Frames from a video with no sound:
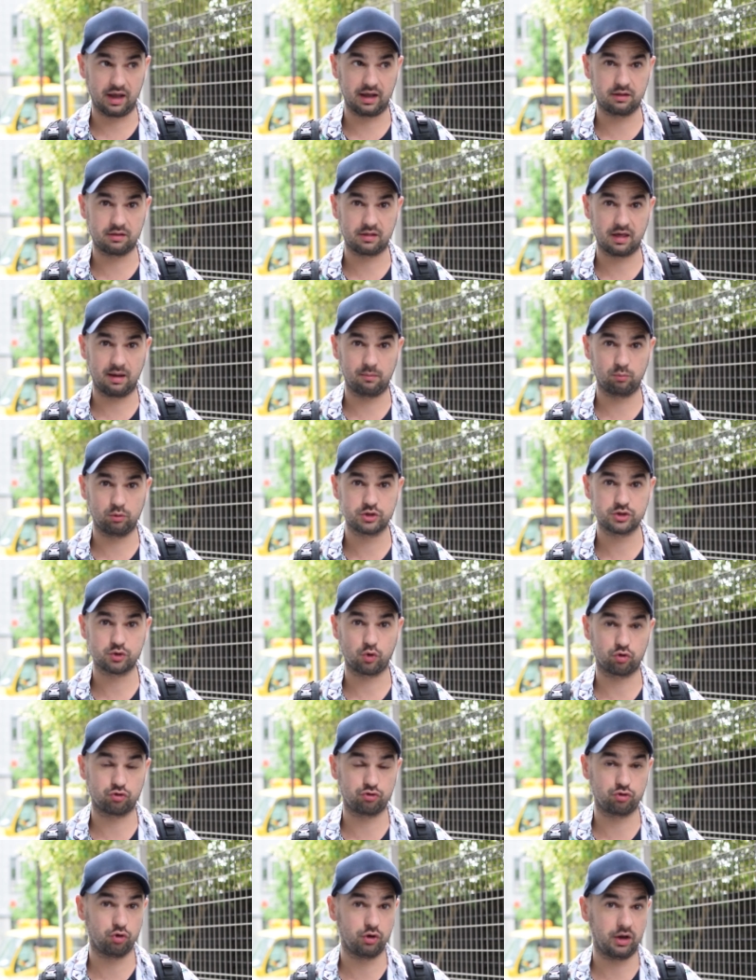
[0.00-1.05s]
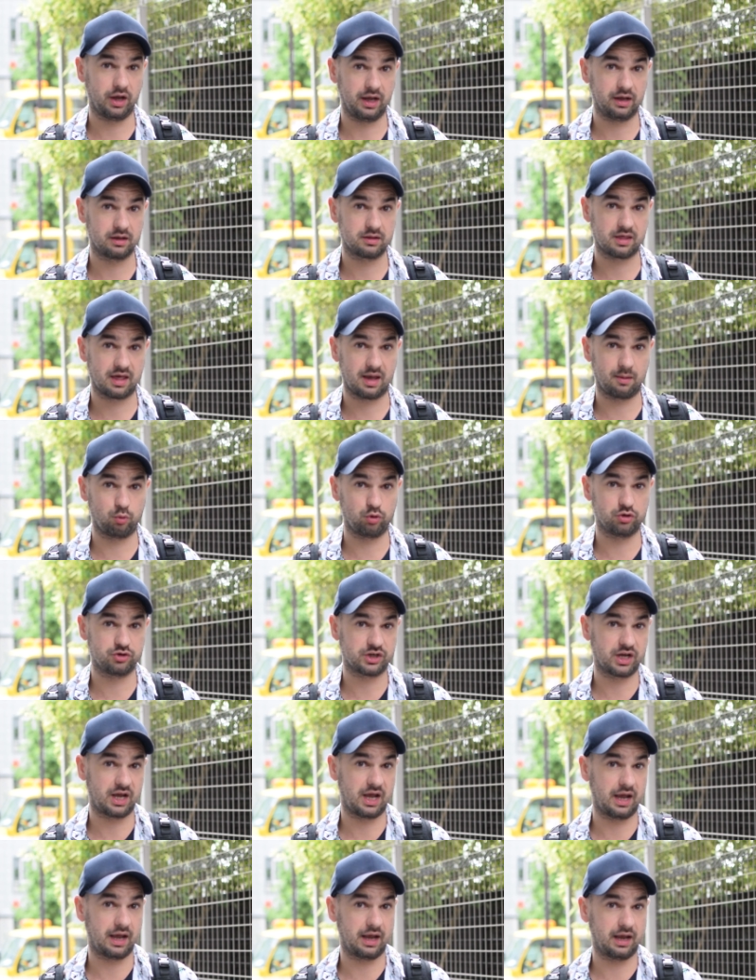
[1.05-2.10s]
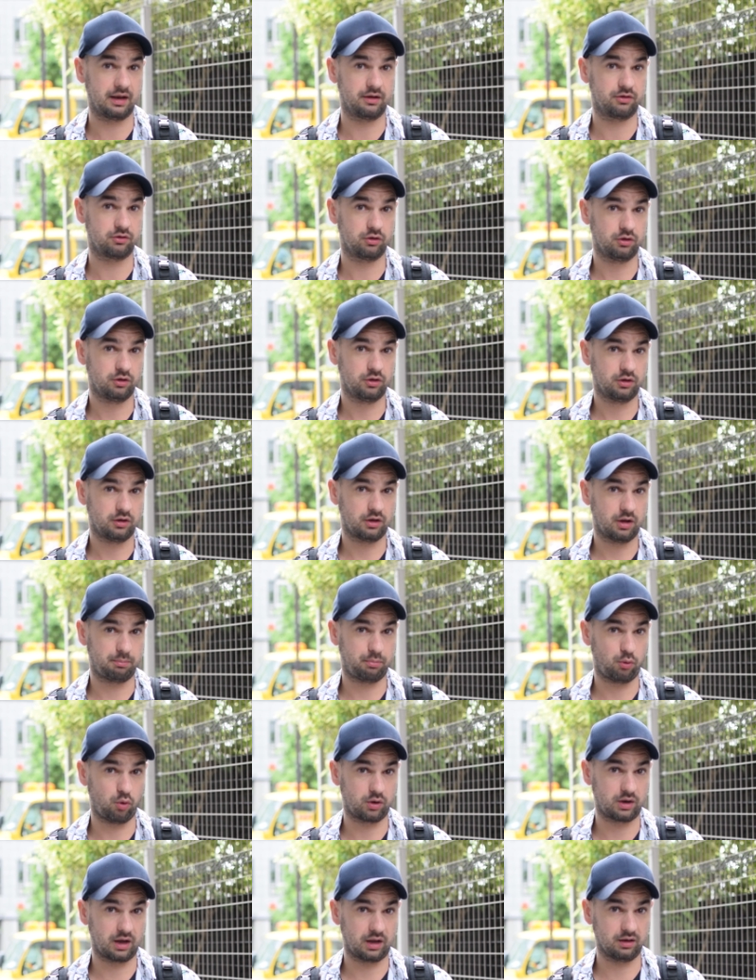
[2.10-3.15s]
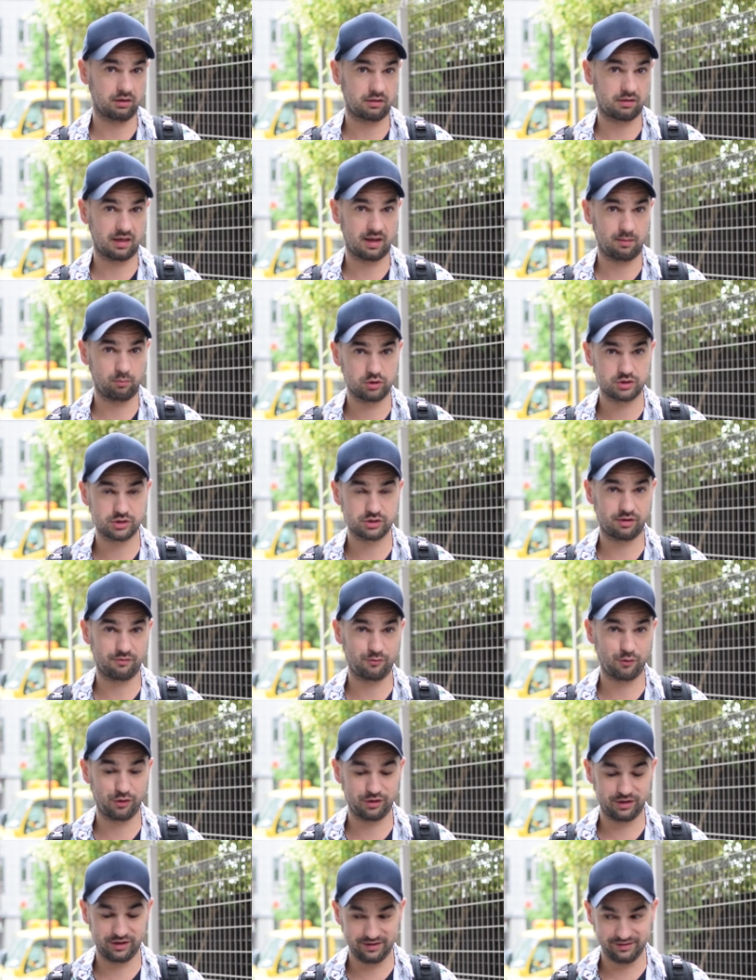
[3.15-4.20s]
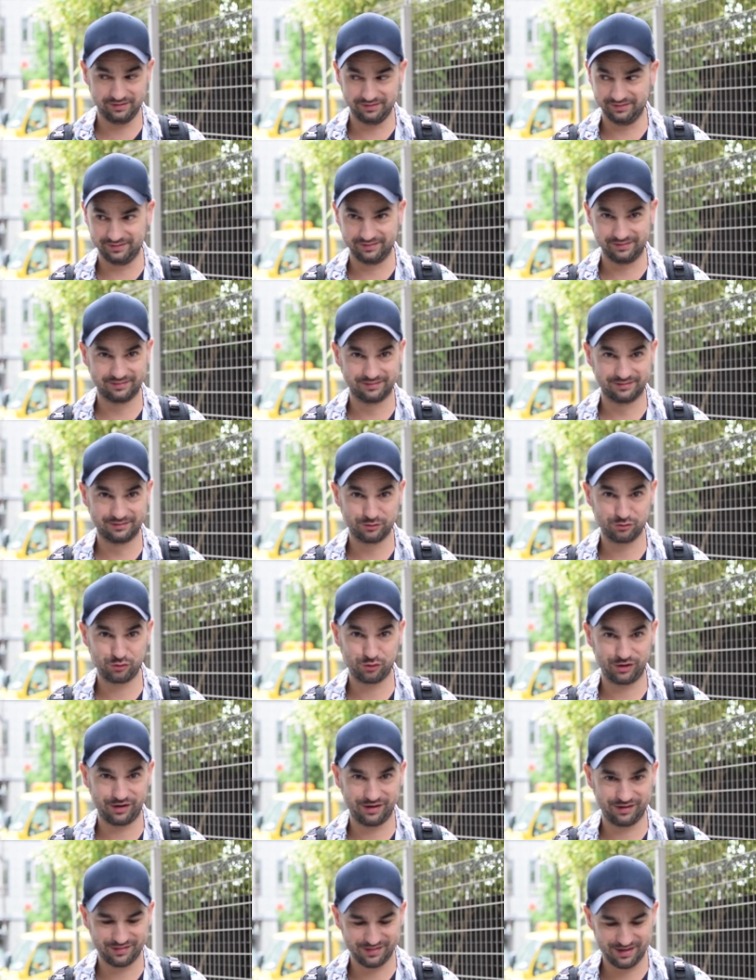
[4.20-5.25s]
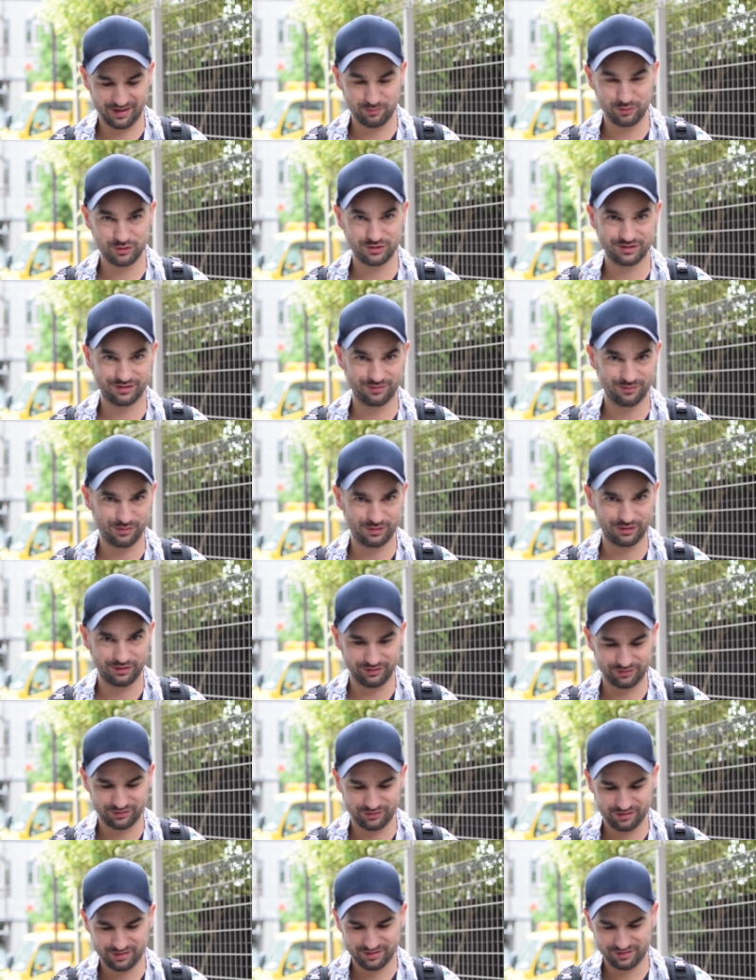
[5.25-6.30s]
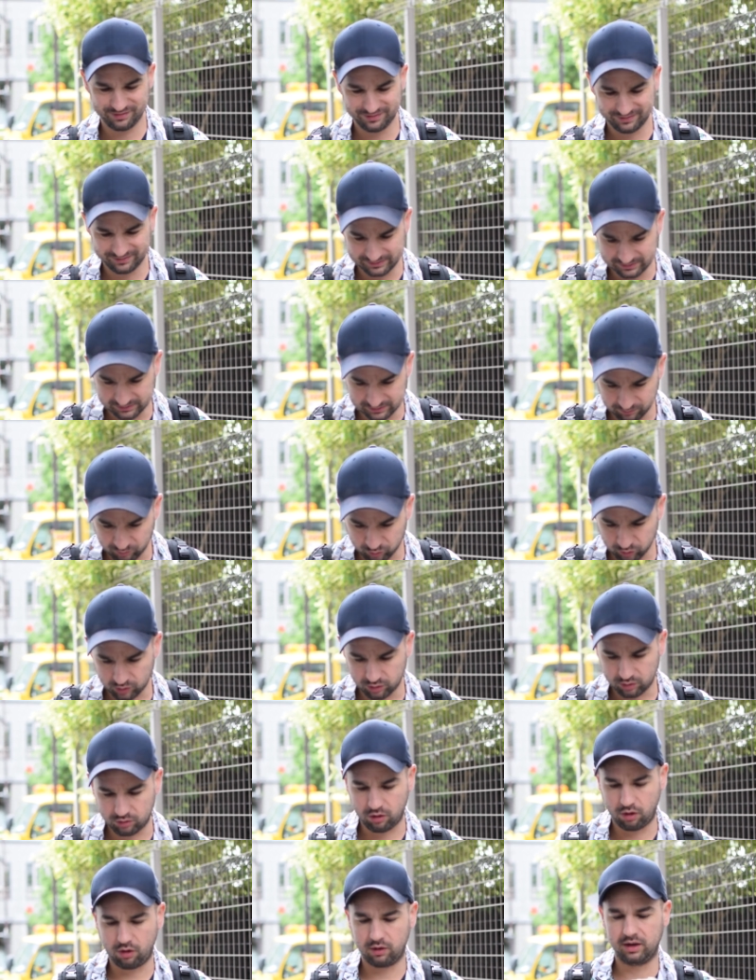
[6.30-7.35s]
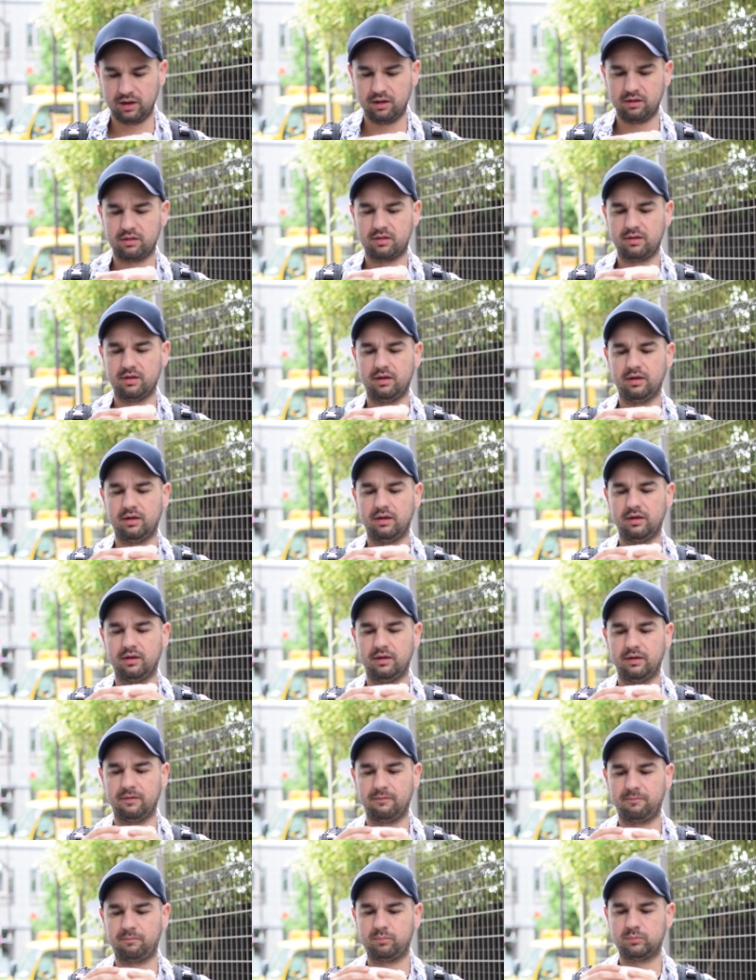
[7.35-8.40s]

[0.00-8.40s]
egg sandwich or tuna egg sandwich and a pork cutlet sandwich. I've already eaten the tuna egg sandwich, it's delicious. So here's the